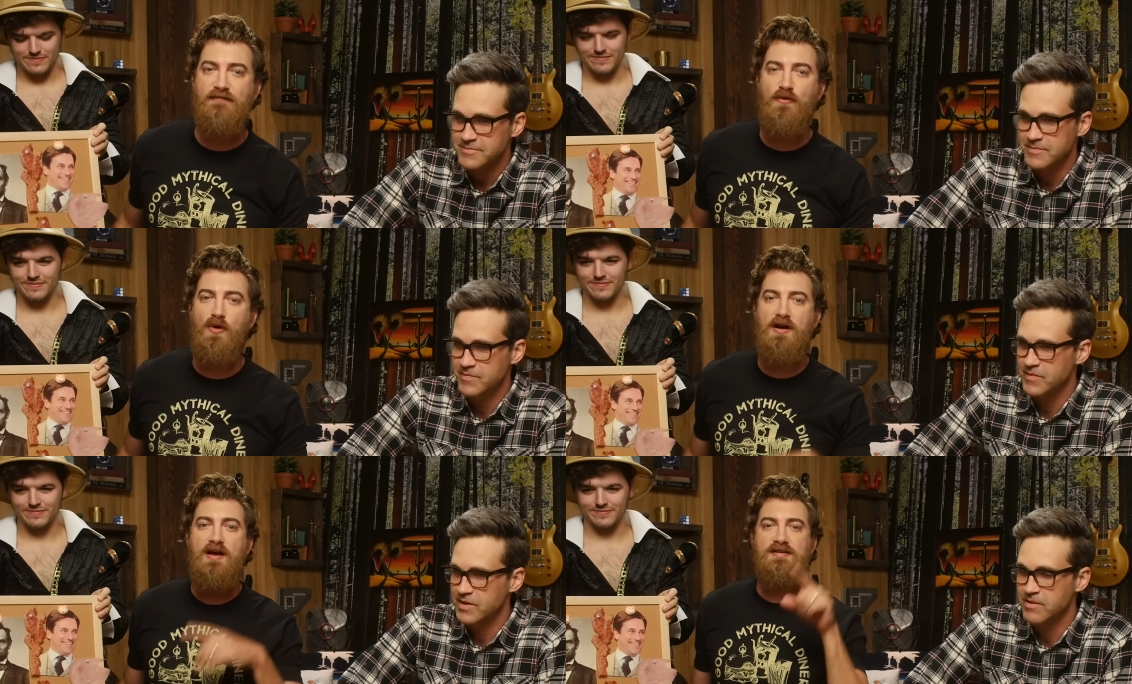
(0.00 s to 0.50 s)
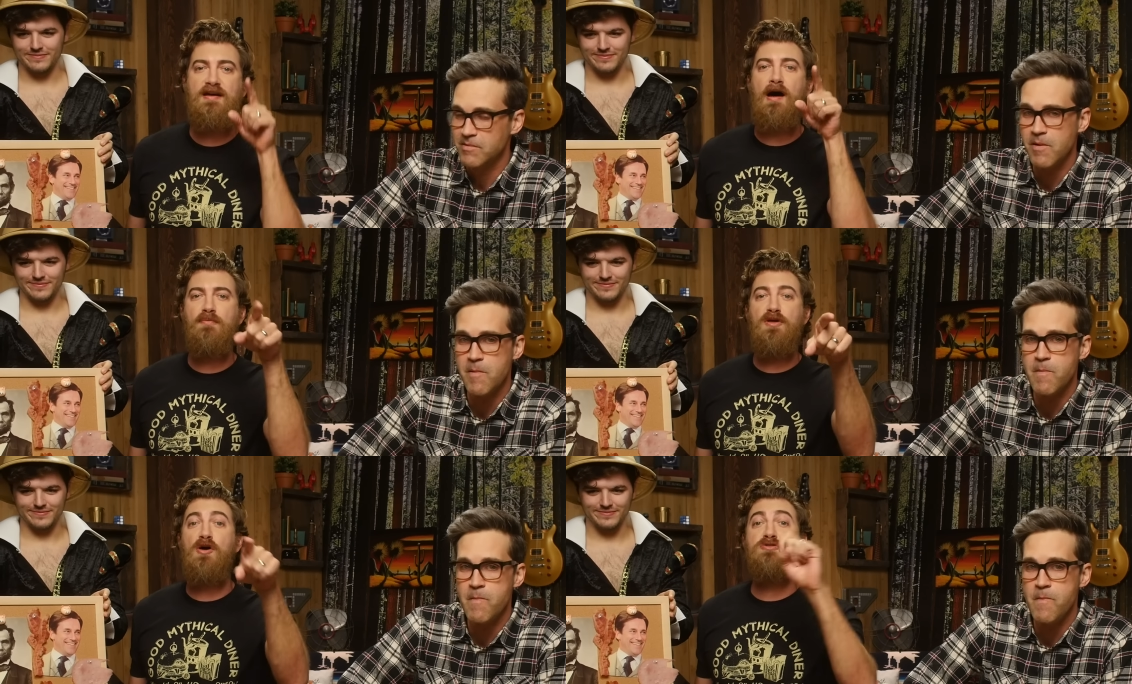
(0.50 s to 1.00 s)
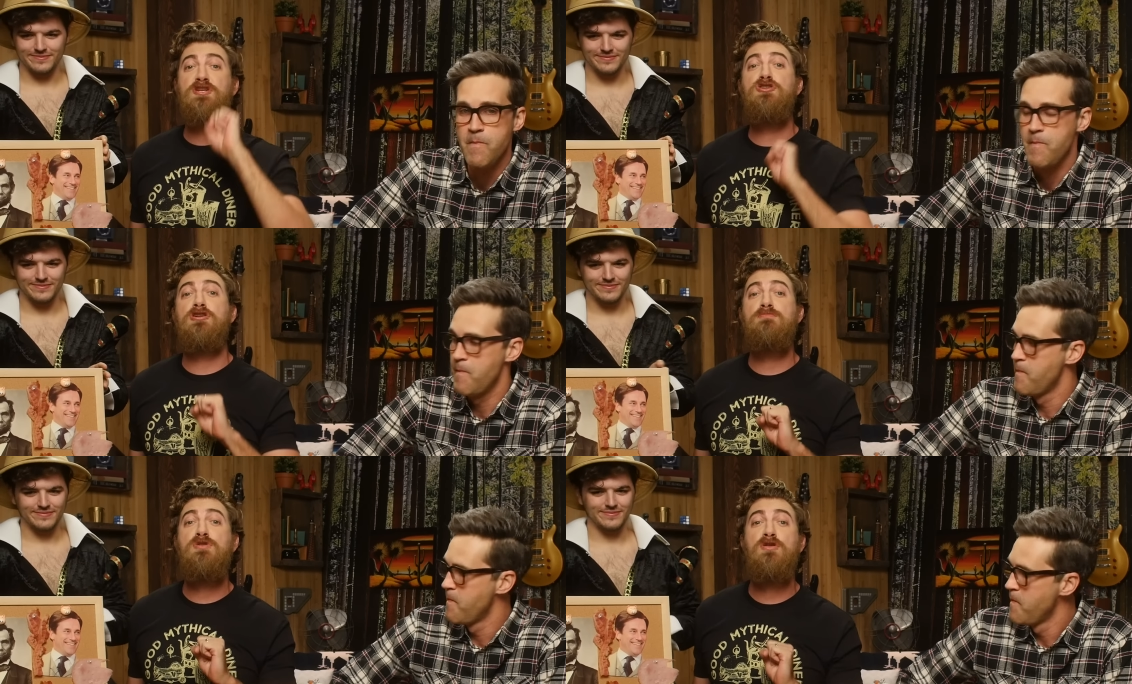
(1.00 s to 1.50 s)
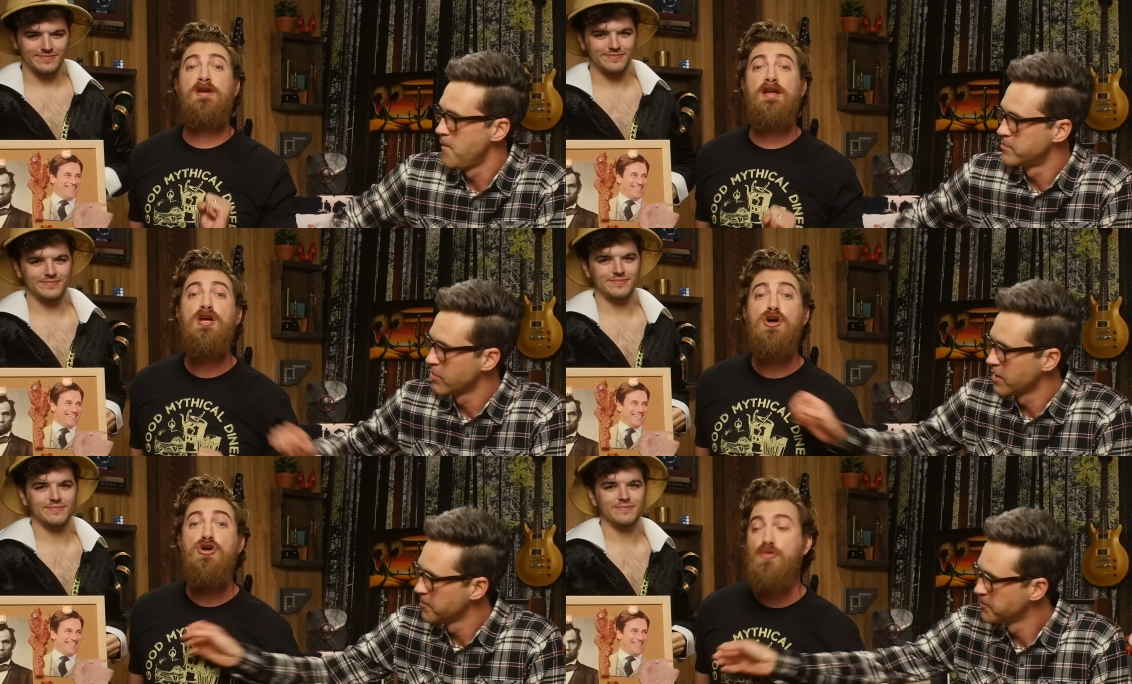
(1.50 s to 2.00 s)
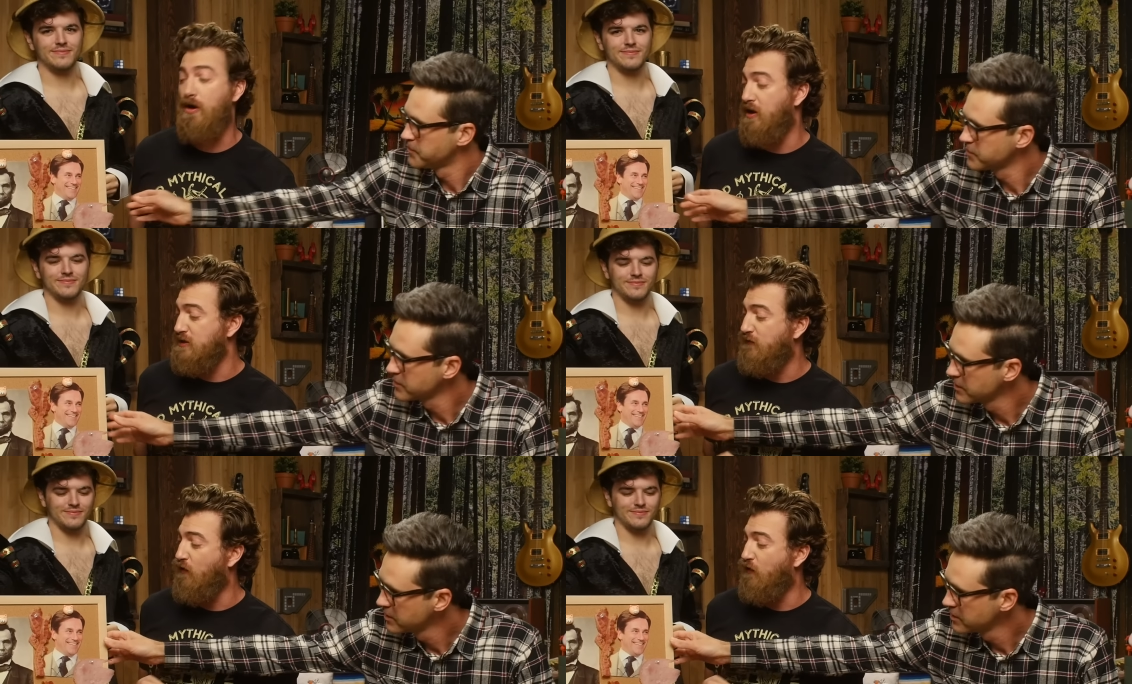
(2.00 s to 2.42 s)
Speaker 1: it forward to help those in your community who aren't as